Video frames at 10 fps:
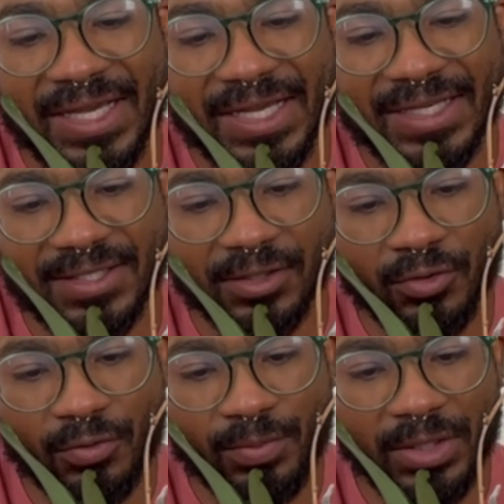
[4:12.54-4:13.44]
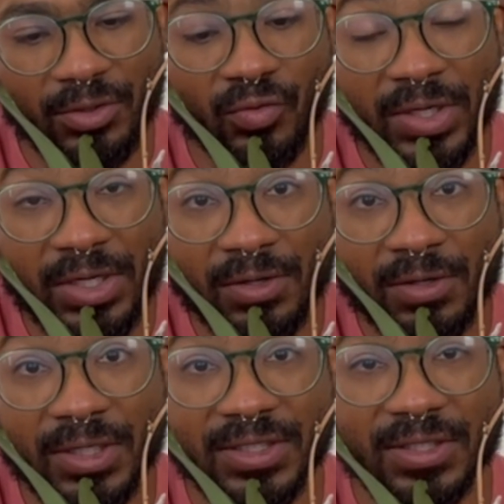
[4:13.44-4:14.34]
It's a little bit
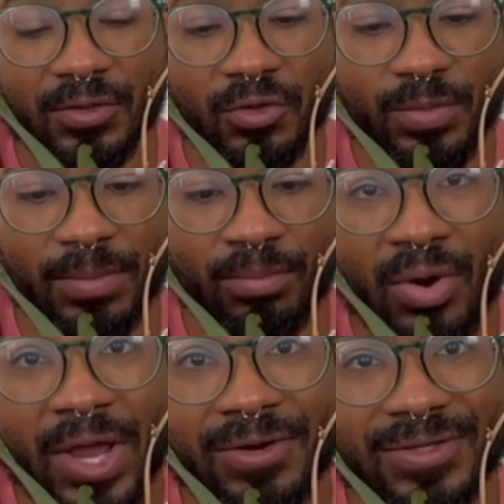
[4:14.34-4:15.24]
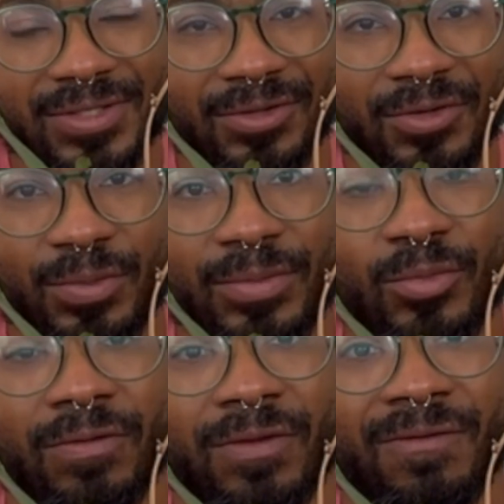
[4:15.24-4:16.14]
greener, it's a little bit brighter, it's a little bit
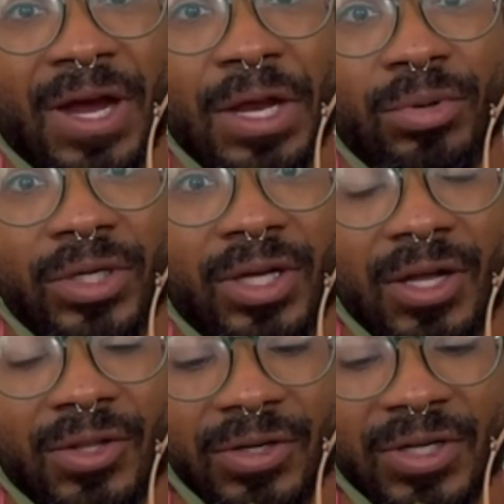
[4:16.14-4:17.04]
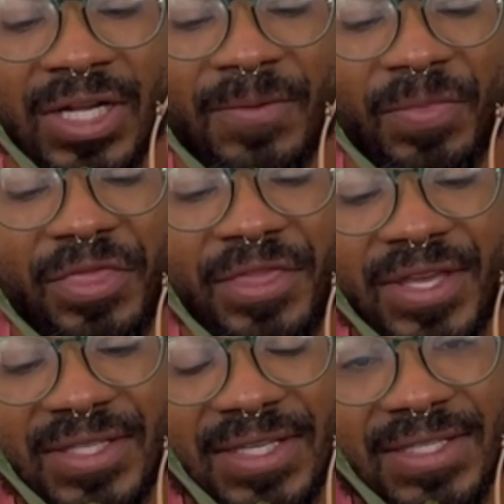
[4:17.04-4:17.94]
more of a vibrant color.
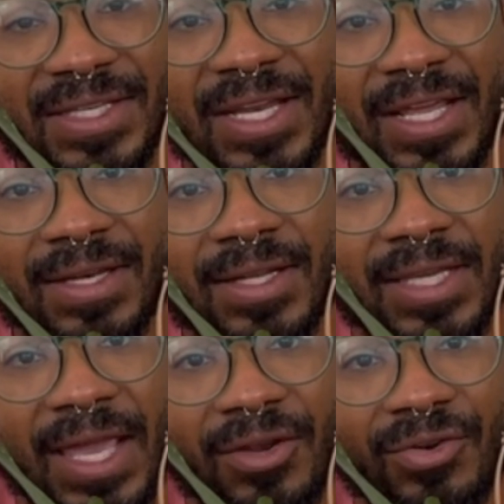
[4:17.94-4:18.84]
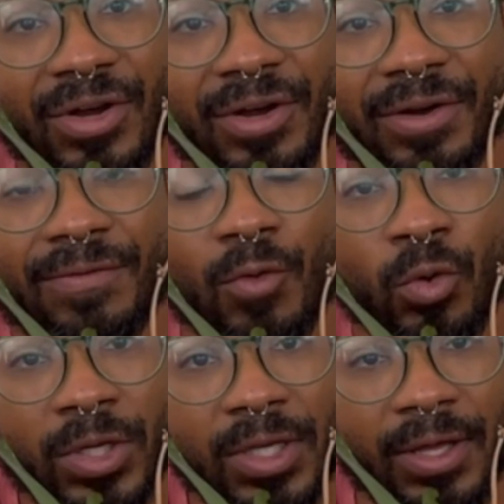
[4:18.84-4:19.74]
This is an indicator of
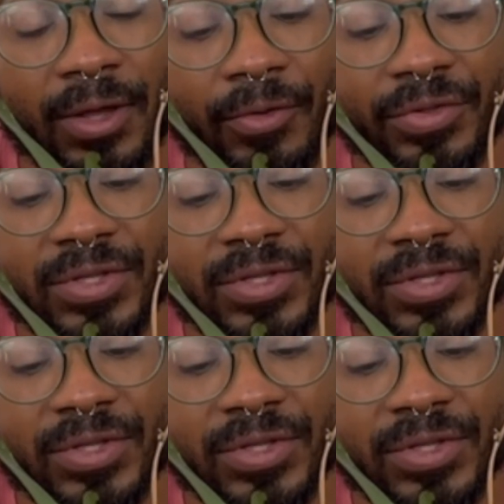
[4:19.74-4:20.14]
orchid health.